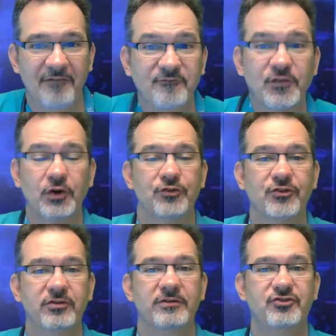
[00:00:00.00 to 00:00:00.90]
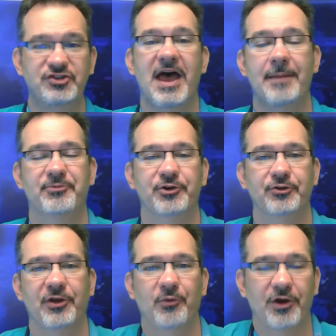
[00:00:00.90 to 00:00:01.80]
first chapter
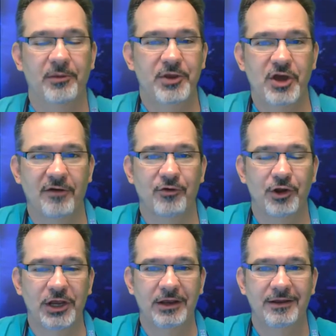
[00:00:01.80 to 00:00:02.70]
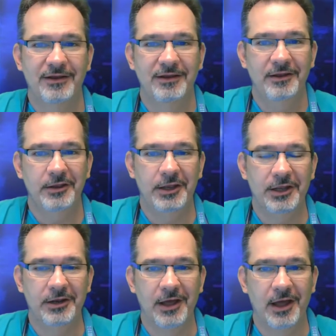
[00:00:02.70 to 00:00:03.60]
that we're going to be covering
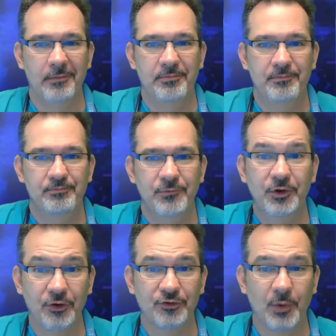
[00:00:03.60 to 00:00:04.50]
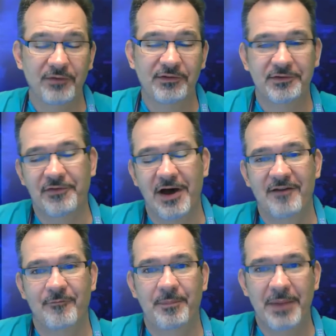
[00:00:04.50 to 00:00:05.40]
in NURS155
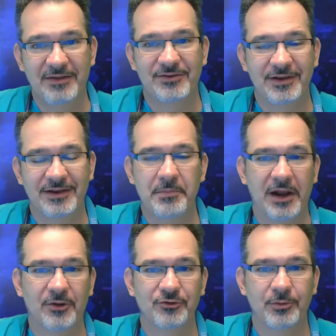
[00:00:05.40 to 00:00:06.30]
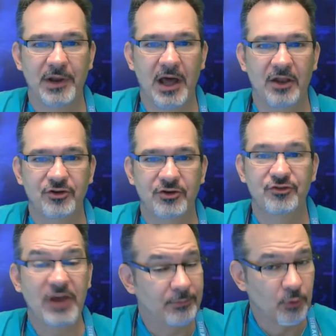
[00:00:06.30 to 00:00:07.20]
Basic Medical Terminology is
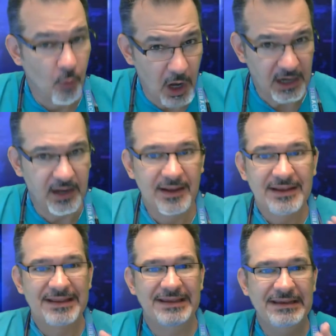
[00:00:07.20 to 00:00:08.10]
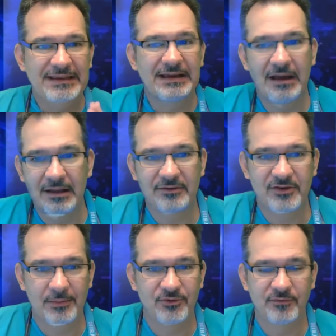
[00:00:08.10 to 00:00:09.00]
Chapter 1, Key
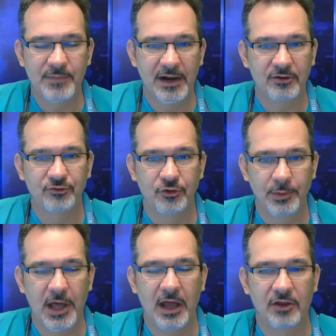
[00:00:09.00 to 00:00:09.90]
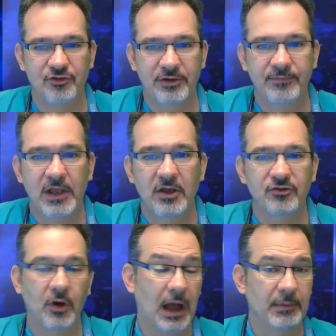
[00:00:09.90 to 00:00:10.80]
Concepts of Medical Terminology.
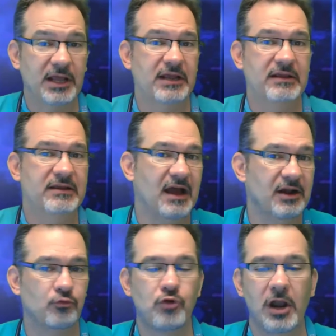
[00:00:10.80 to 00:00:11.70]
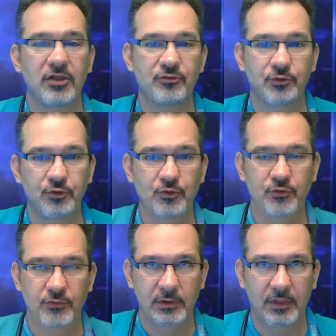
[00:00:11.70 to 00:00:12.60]
So I'm going to kind of run through
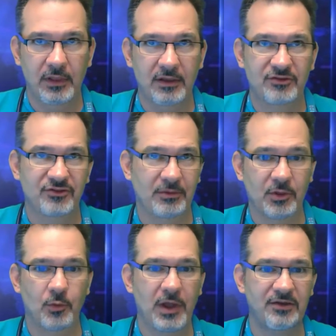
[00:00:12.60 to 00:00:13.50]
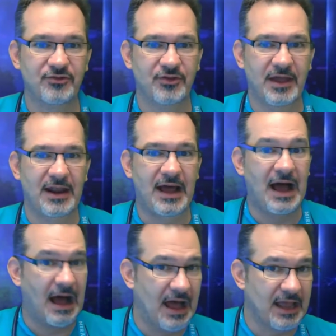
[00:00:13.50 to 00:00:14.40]
some of the ways that
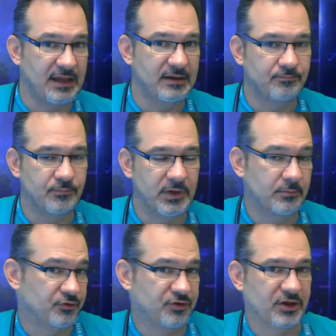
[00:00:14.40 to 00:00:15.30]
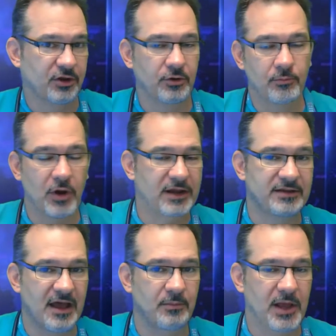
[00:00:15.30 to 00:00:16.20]
I, in particular, break
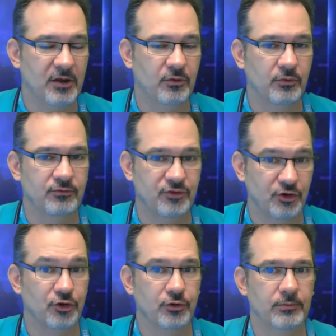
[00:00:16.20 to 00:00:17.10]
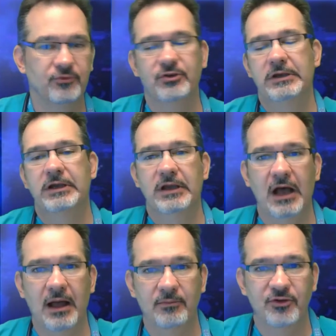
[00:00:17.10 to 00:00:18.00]
down medical terms
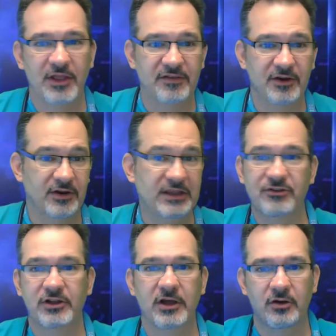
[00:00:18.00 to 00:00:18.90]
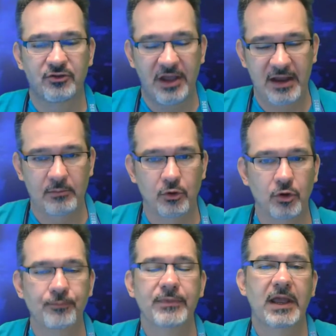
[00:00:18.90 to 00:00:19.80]
so that they're easily
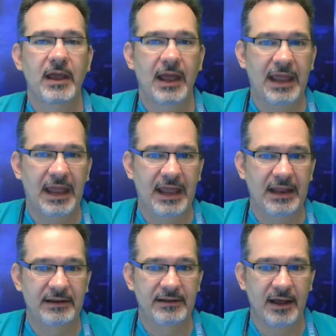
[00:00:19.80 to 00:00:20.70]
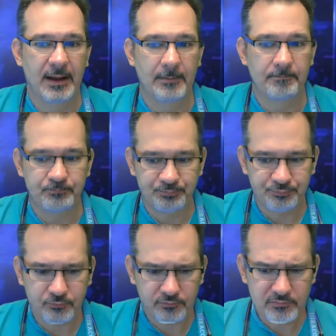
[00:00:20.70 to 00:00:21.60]
understandable and
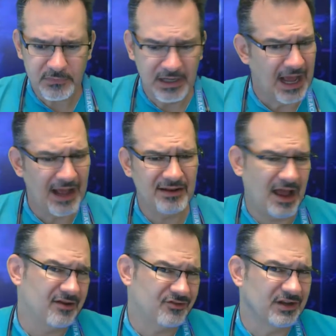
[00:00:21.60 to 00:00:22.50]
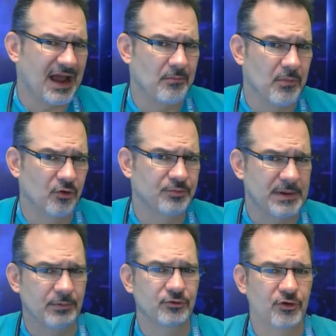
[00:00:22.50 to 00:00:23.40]
how, honestly, how most
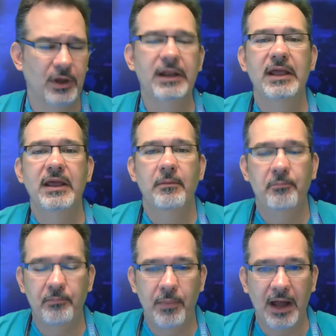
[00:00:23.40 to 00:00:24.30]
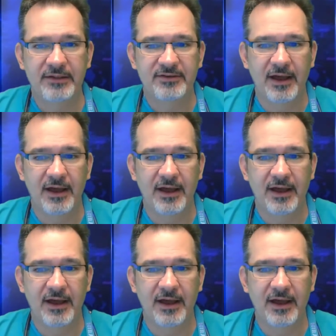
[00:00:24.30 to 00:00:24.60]
people do it. But